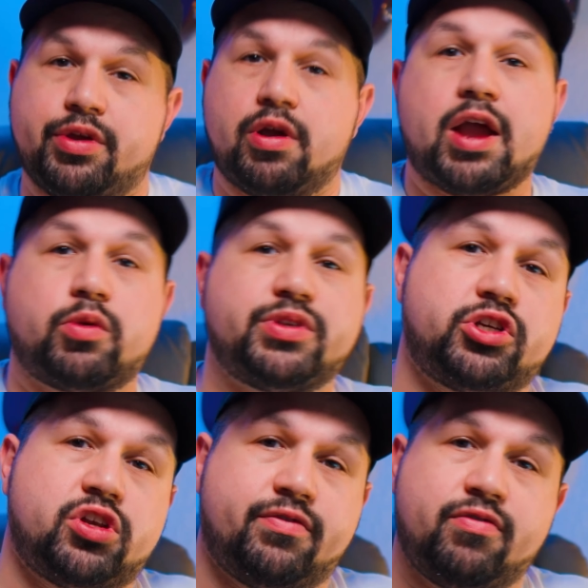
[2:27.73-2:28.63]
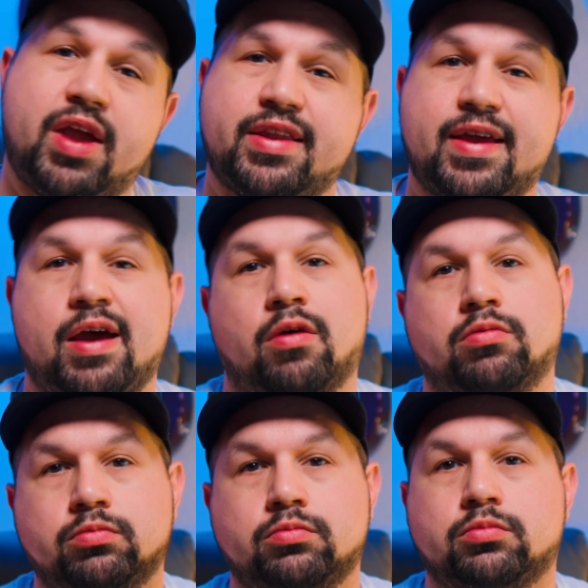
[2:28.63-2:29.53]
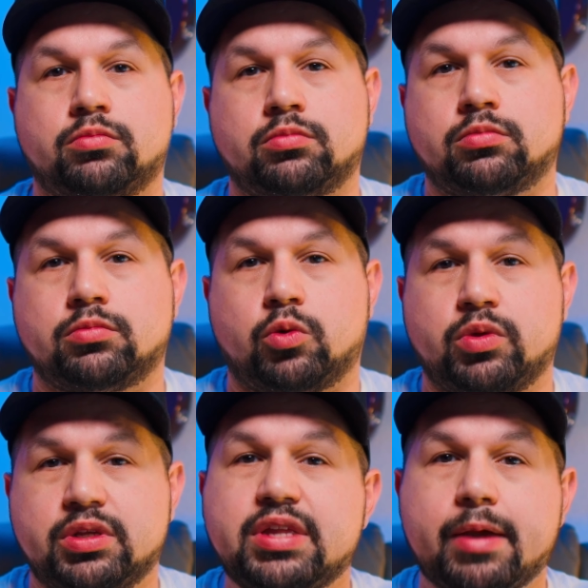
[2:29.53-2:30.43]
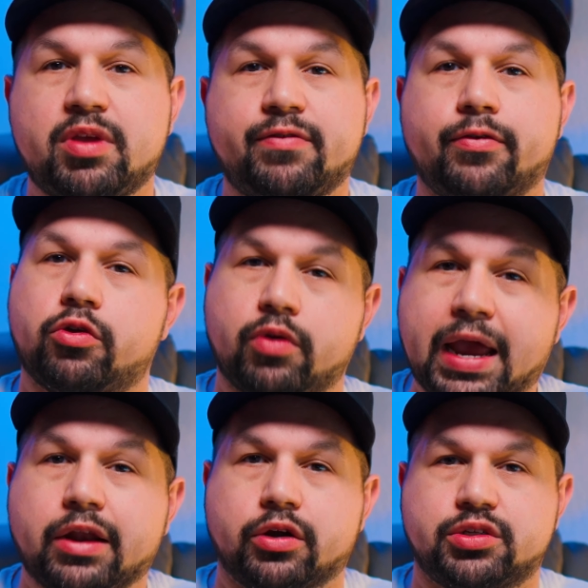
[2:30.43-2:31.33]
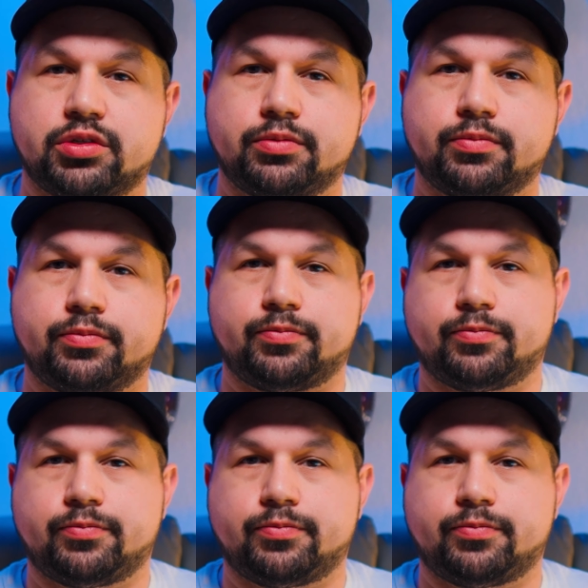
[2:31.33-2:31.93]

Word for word: their acquisition of Red now, what does that mean for creators? There's a